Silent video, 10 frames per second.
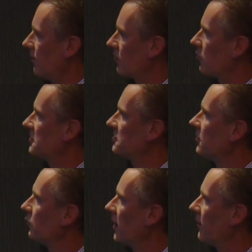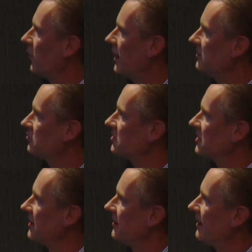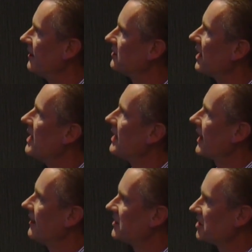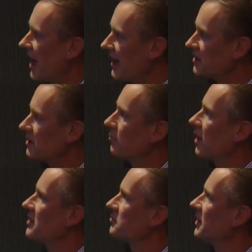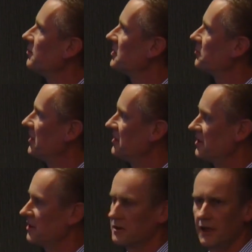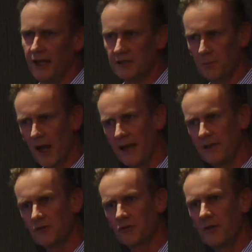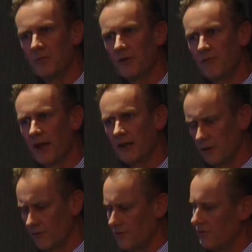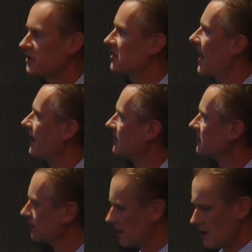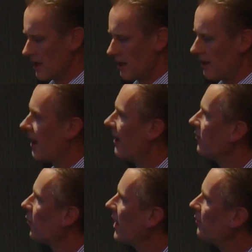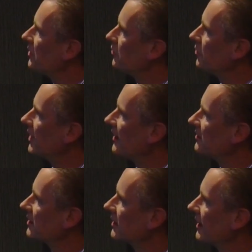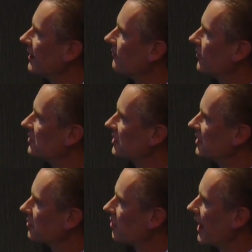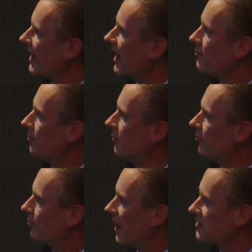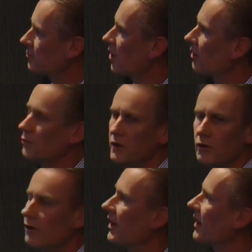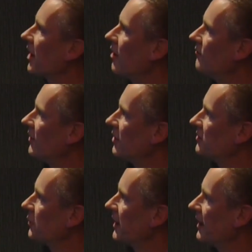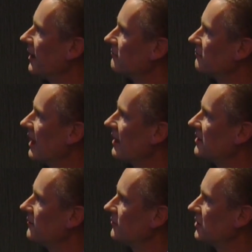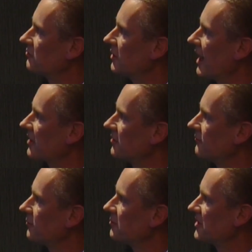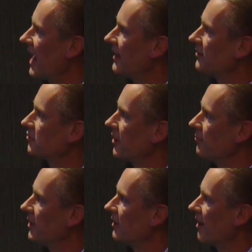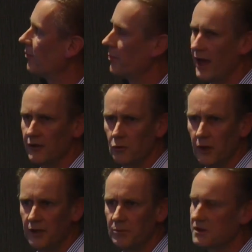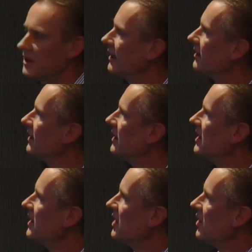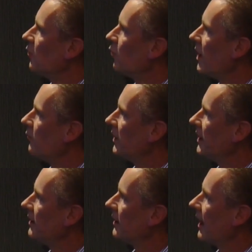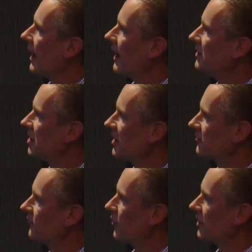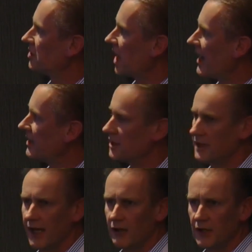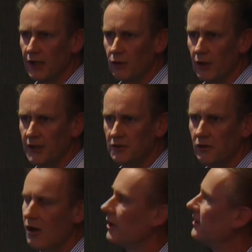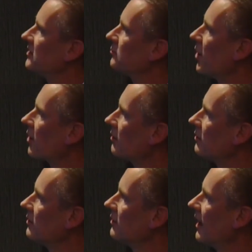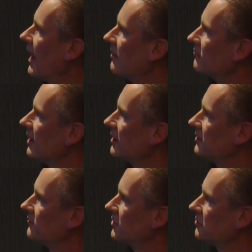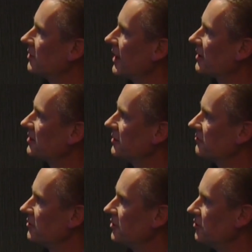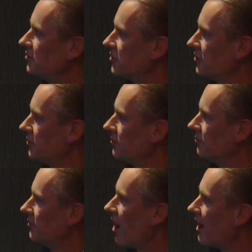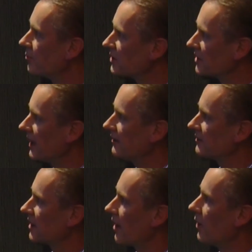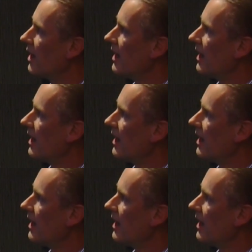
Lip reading: the question that we're interested in then is, can the change in the plasma lipid species explain the treatment effect of statins? And the way we do that is, again, firstly to create a base model with all of our covariates. We get a relative risk reduction from statin treatment of about 20%. When we adjust for the change in LDL cholesterol in this model, our relative risk reduction is reduced to 9%. So